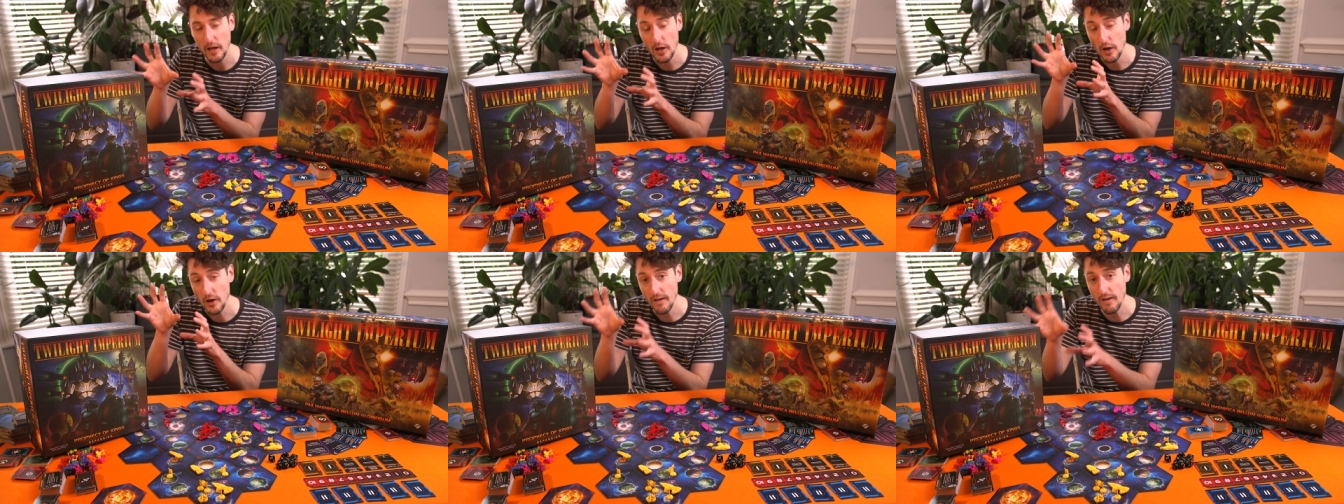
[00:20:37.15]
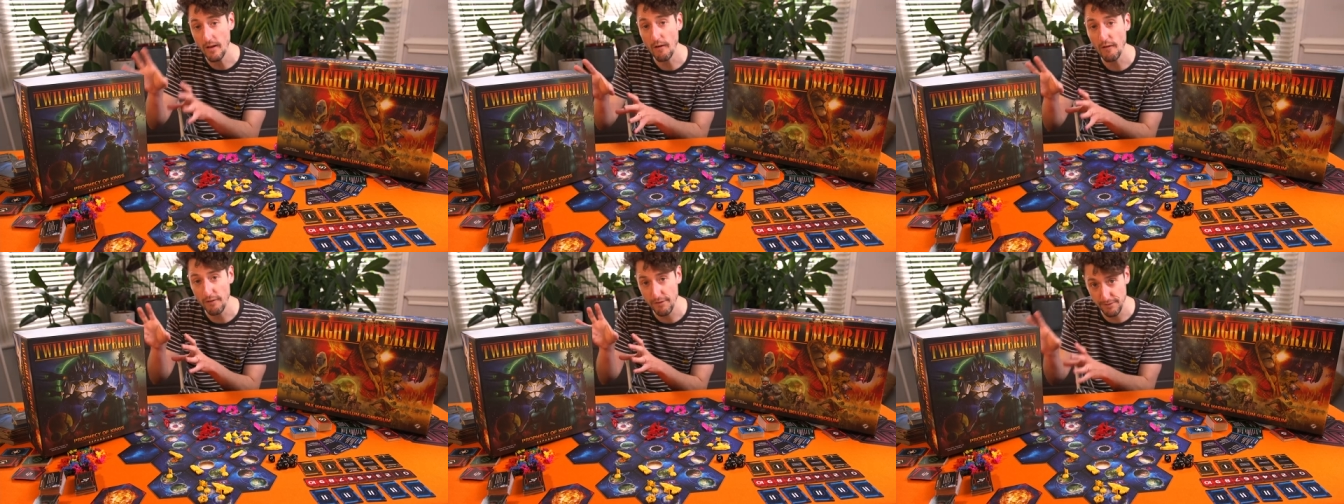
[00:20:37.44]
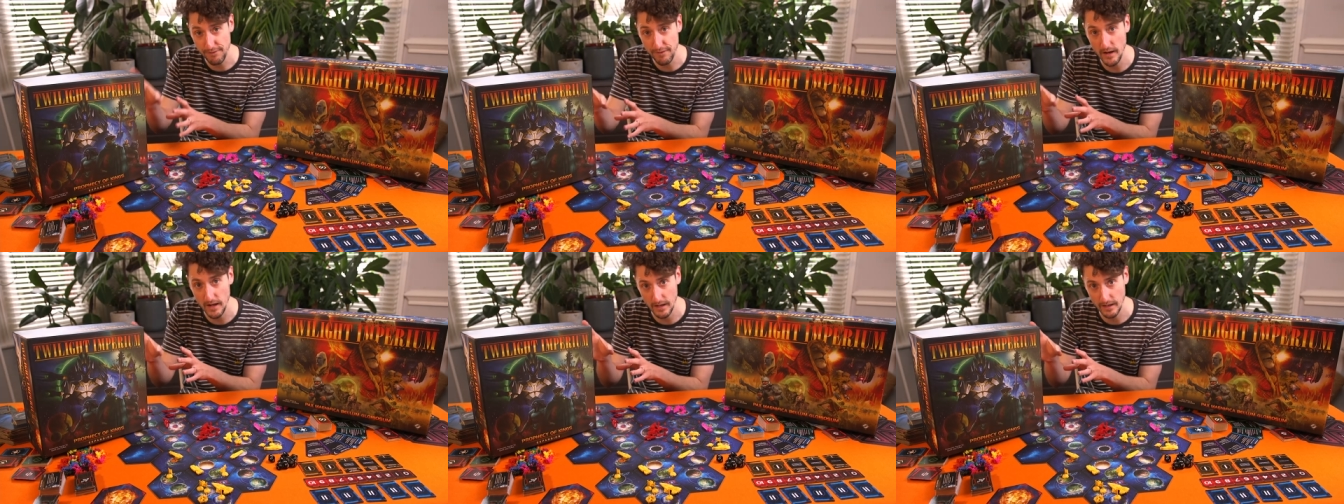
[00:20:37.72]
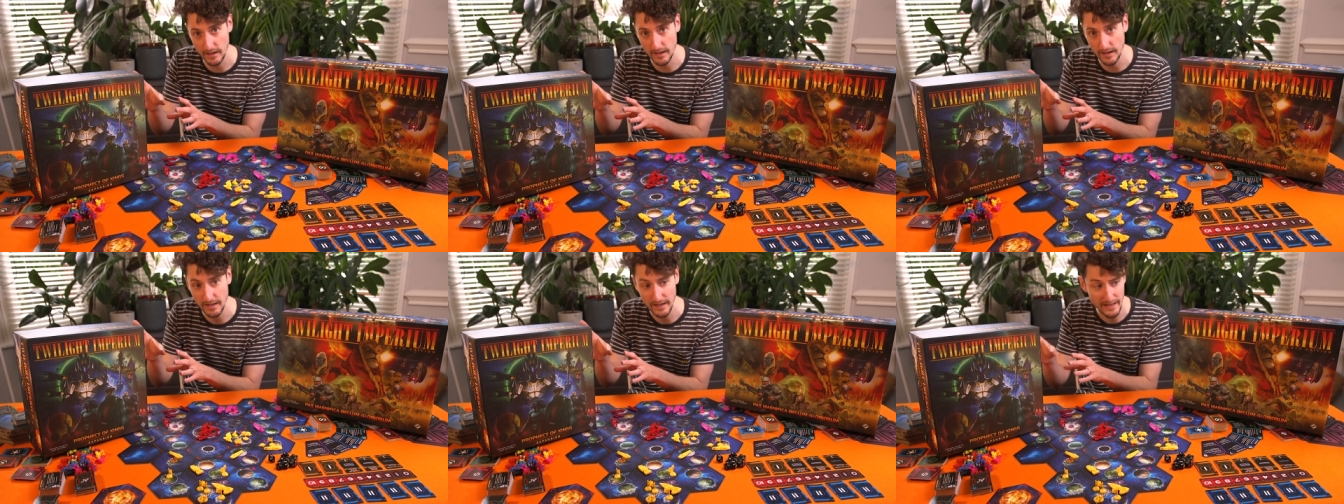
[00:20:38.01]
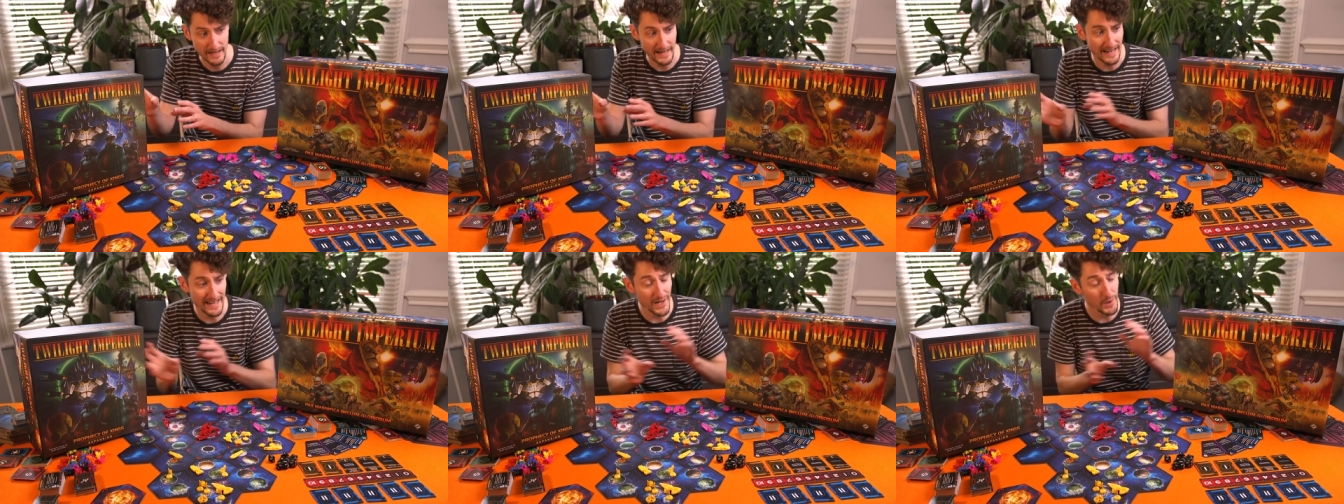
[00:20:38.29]
not fun,
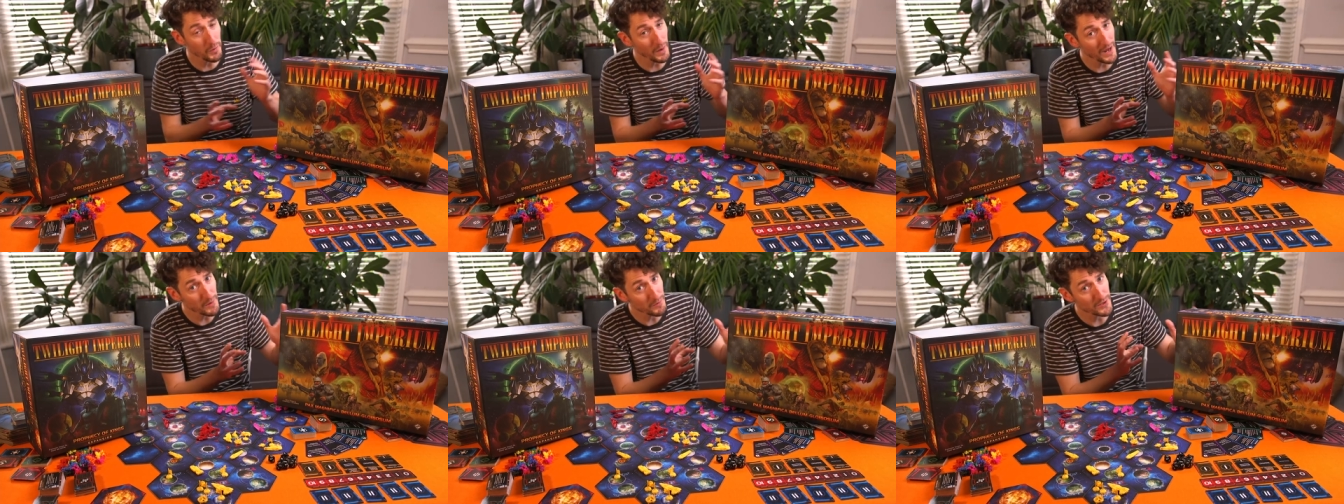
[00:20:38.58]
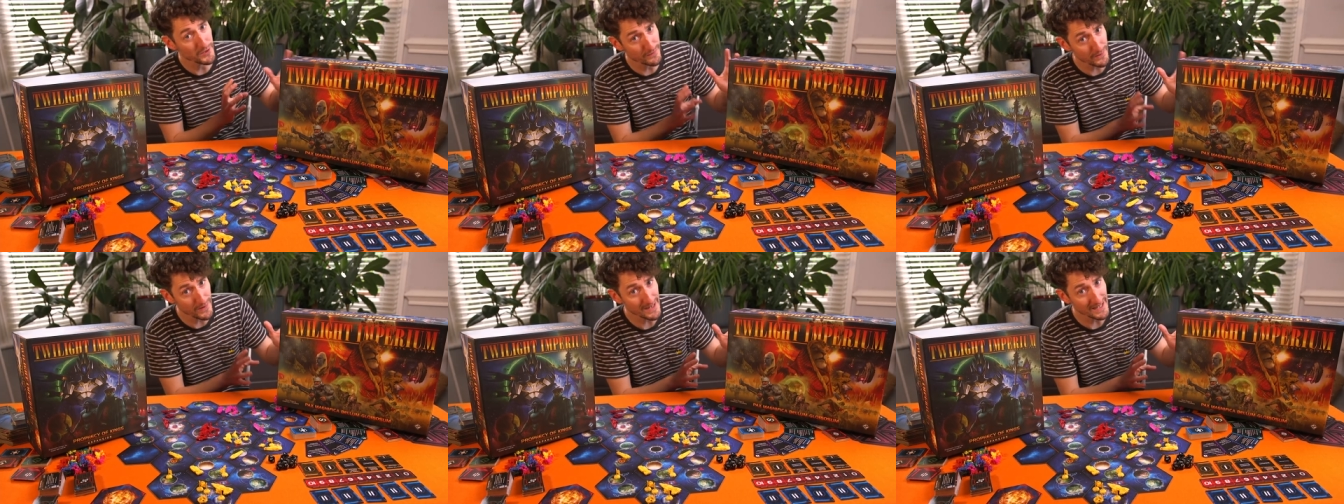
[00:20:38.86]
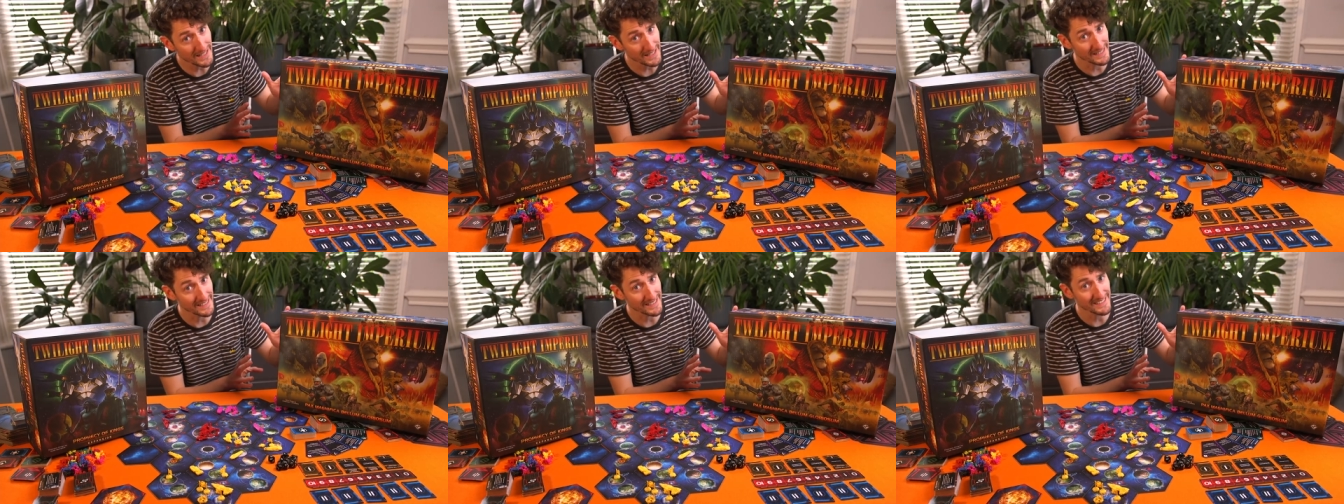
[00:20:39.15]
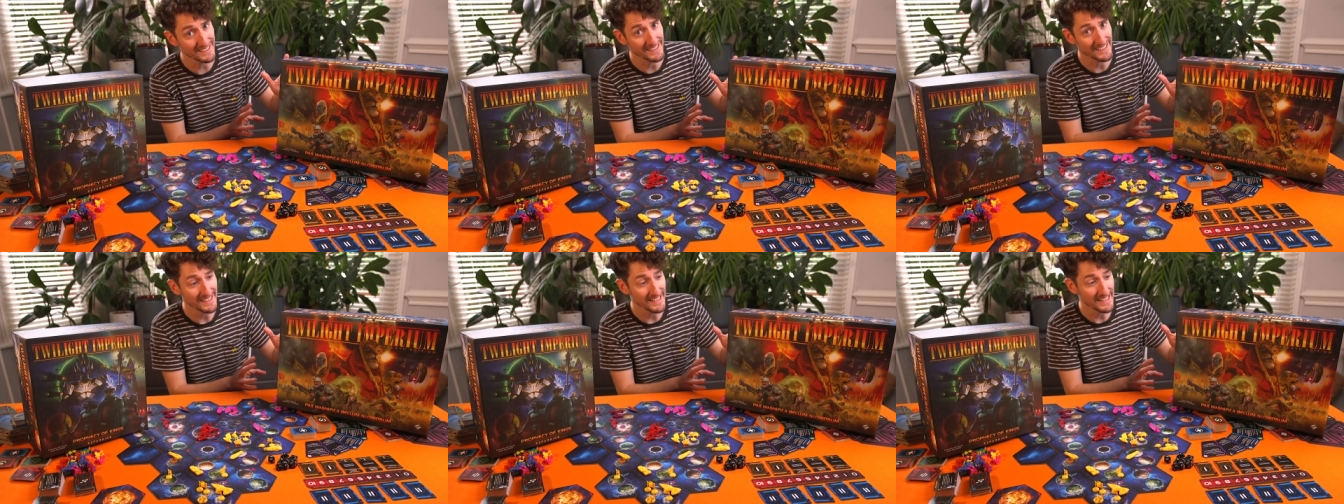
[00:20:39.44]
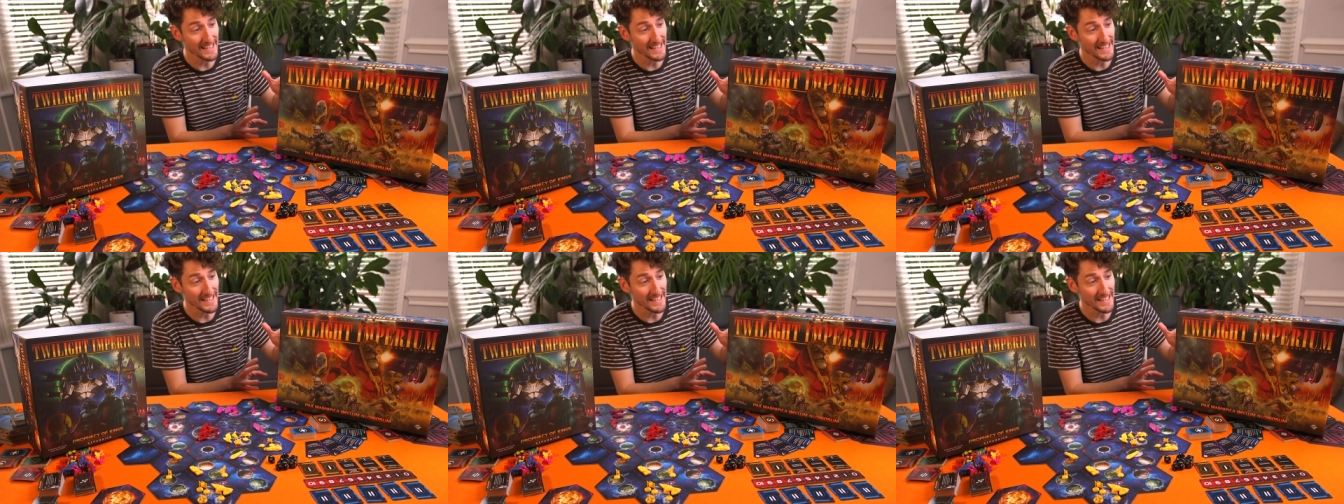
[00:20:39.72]
in a way which, frankly,